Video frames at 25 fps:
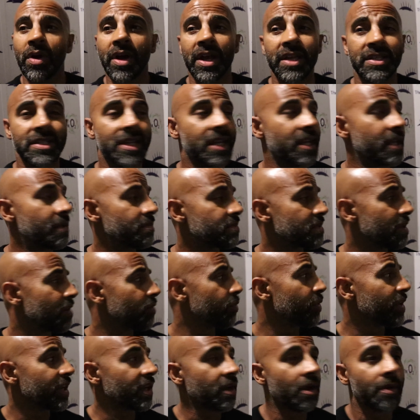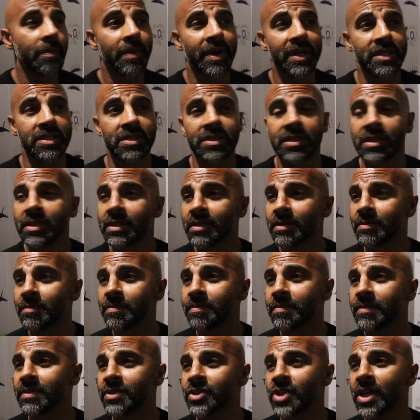he said it himself when he got back to the
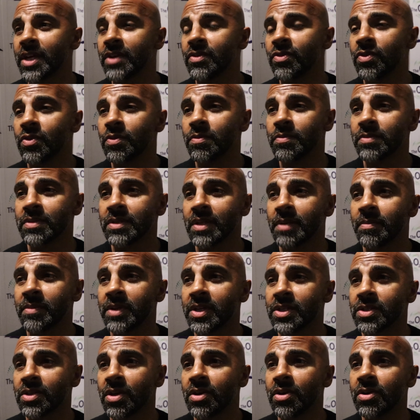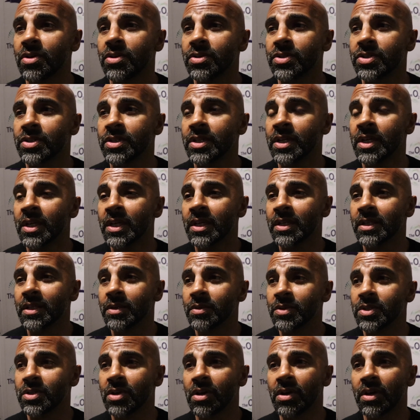changing rooms, him and his coach,
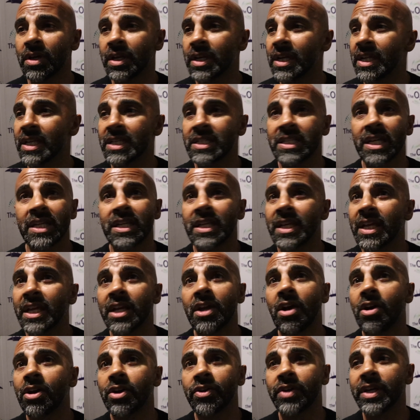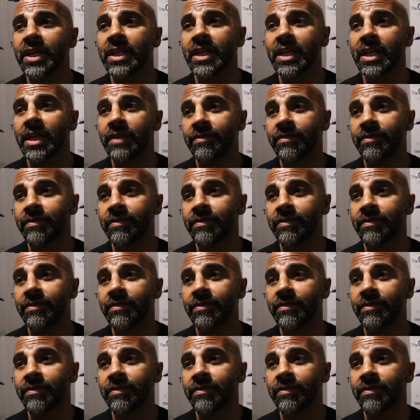They were talking, and he said he got greedy.